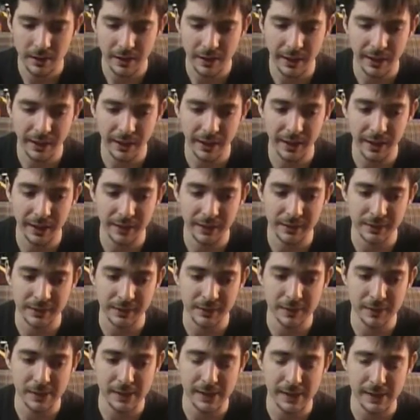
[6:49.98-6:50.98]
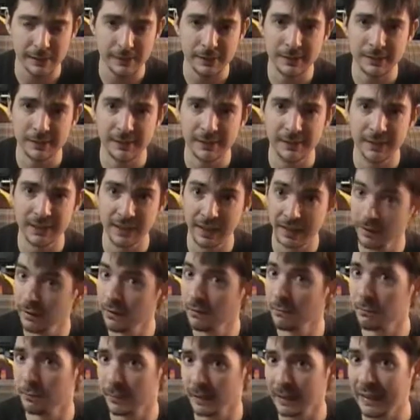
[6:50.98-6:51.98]
And it's
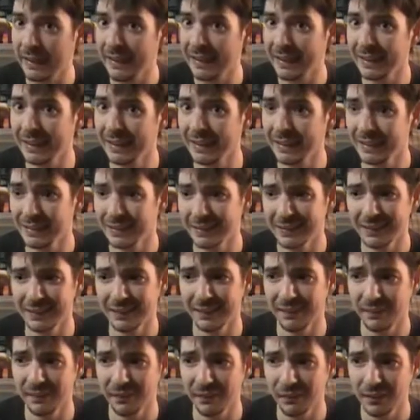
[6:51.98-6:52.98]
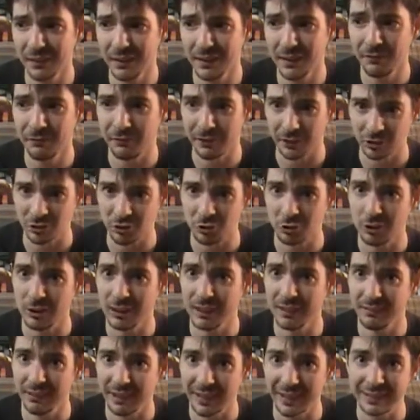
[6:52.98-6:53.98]
gonna be the
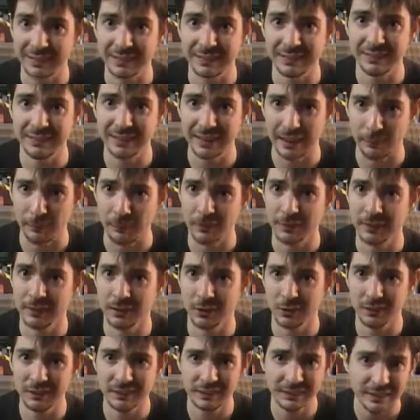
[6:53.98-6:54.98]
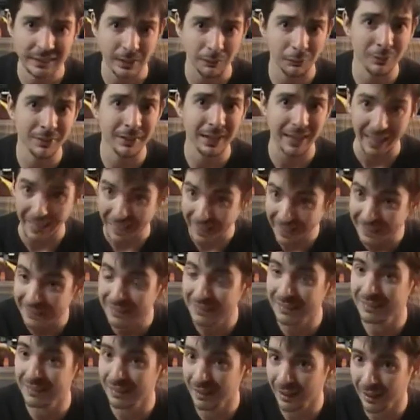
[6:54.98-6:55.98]
officially licensed episodes 7, 8,
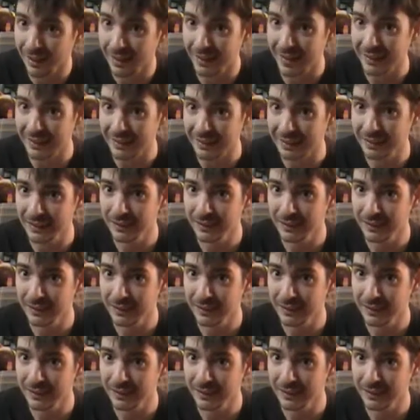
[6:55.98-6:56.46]
and 9.